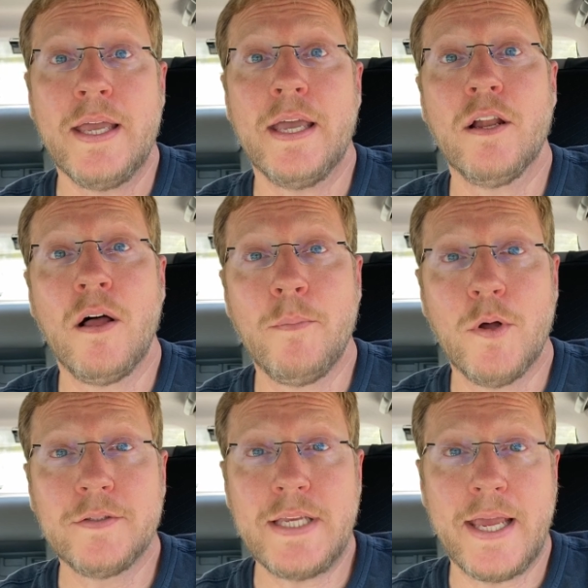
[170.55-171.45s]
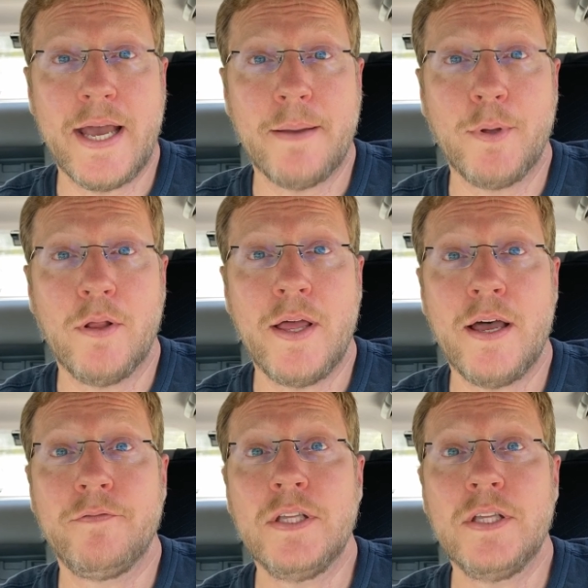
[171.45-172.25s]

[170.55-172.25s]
And I'll multi-app. I'll have